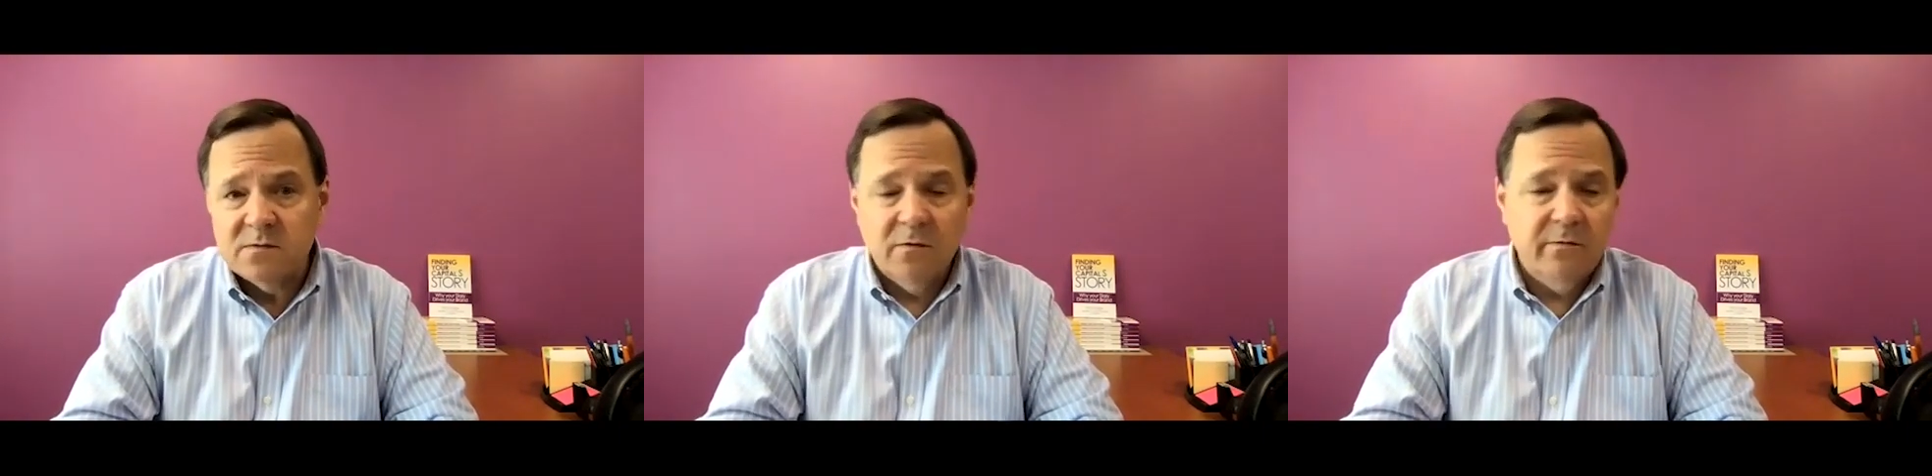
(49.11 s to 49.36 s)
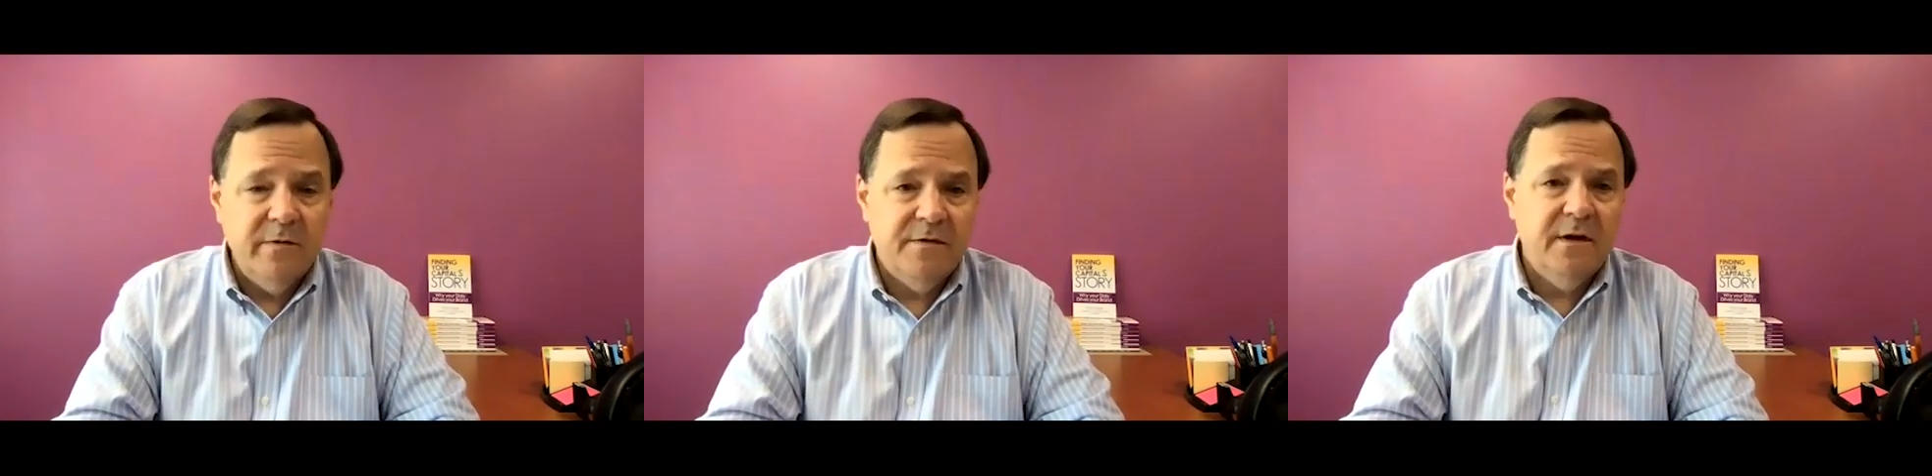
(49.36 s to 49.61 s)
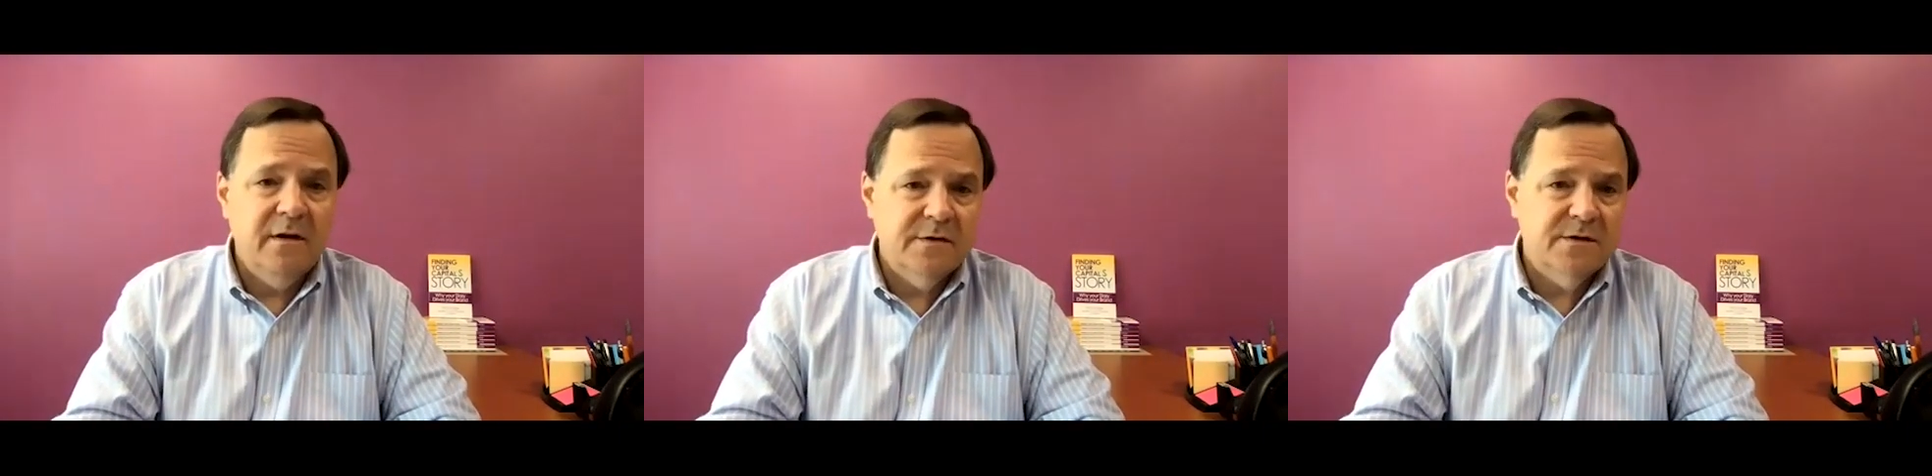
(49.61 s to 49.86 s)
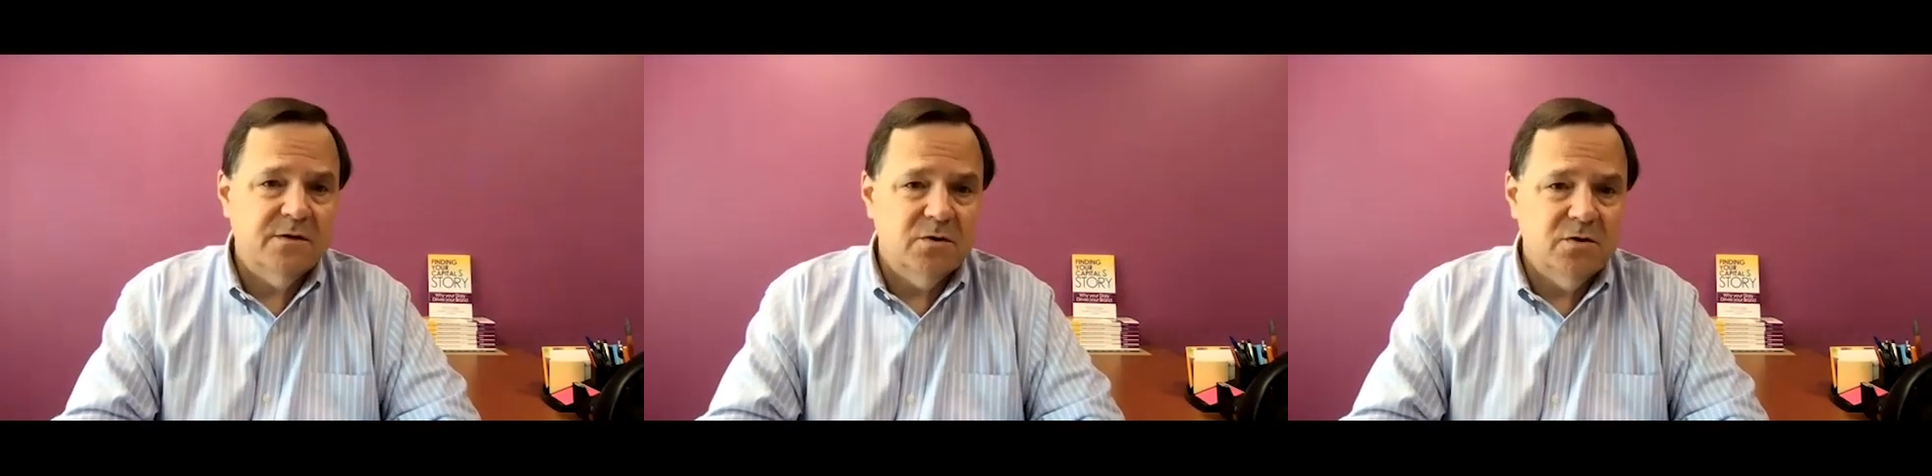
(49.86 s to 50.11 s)
what we think of
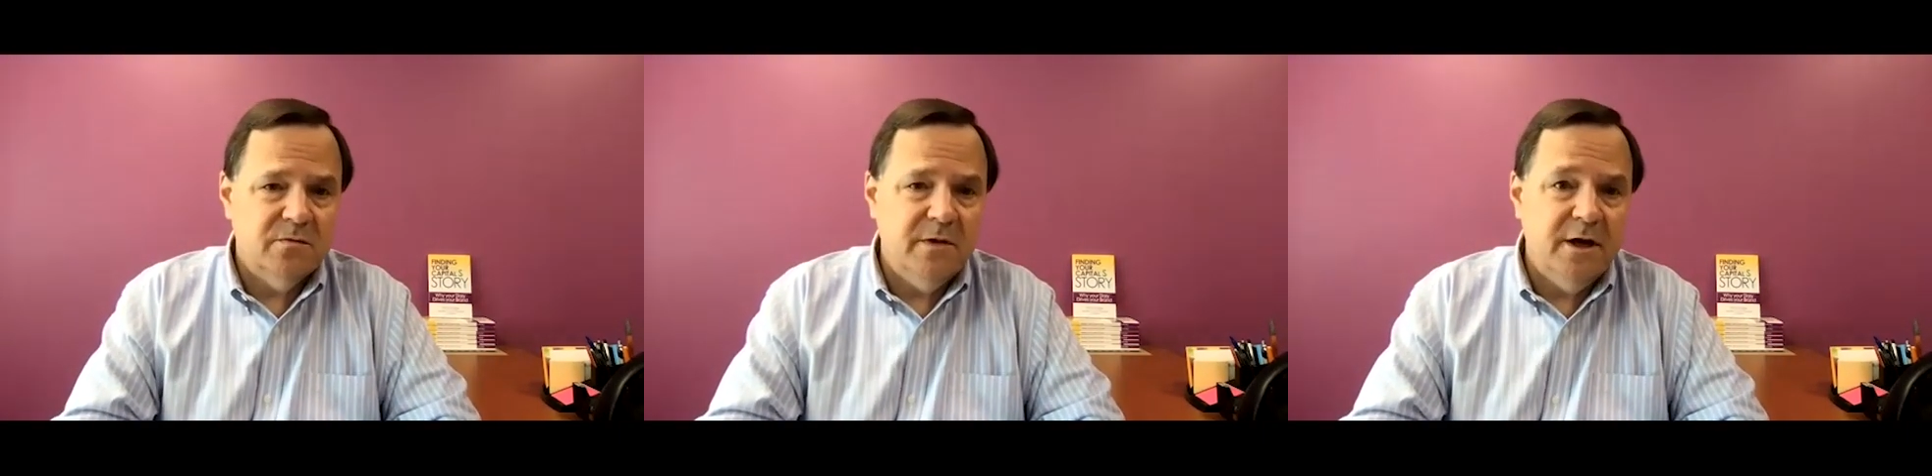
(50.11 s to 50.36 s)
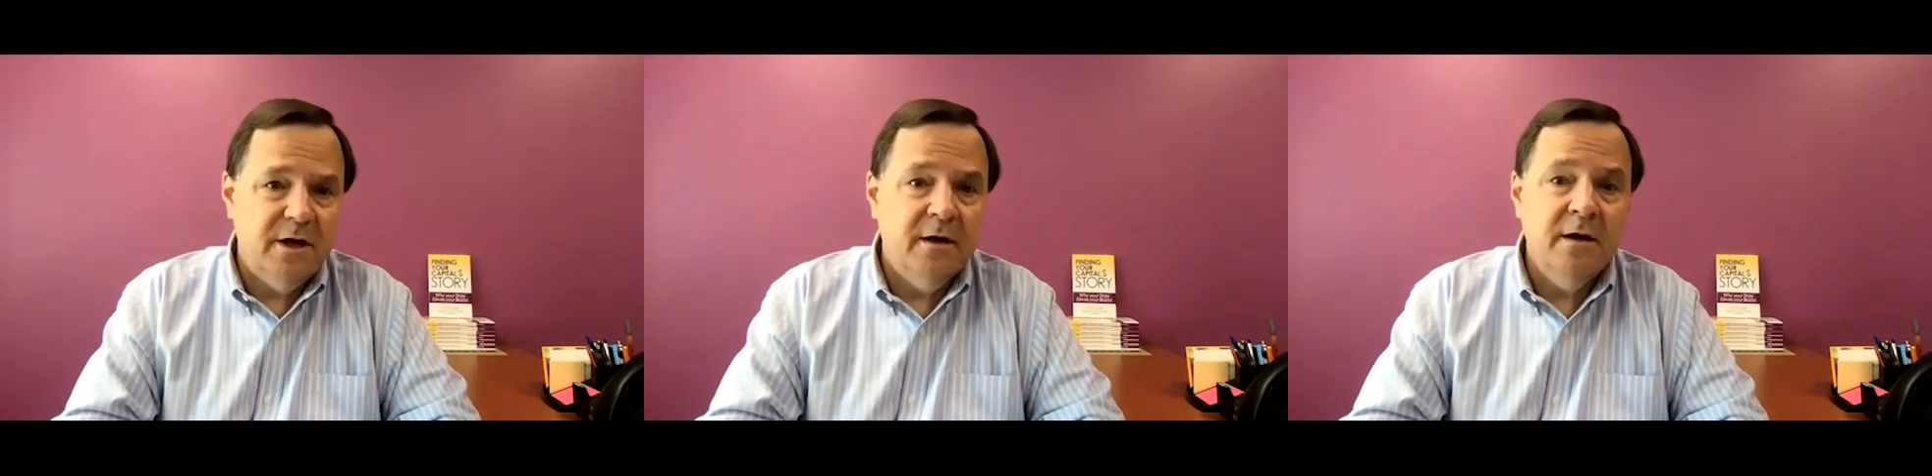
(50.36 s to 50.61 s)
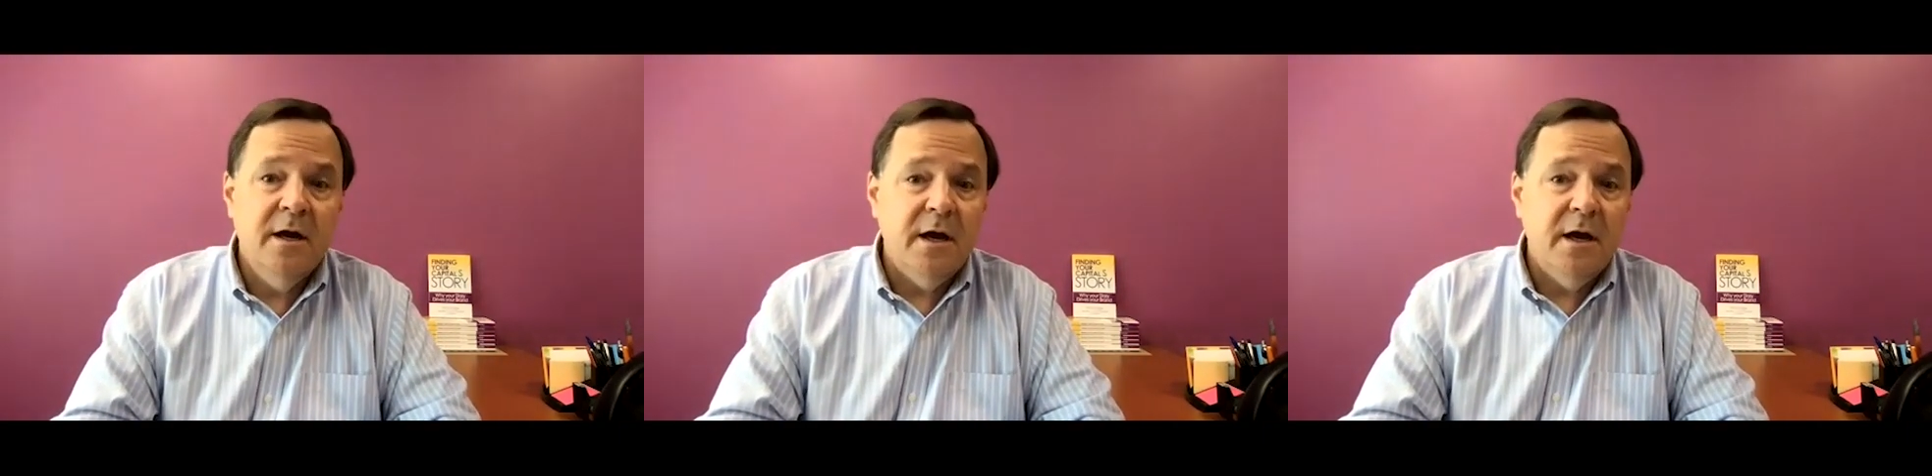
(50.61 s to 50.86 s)
as social media.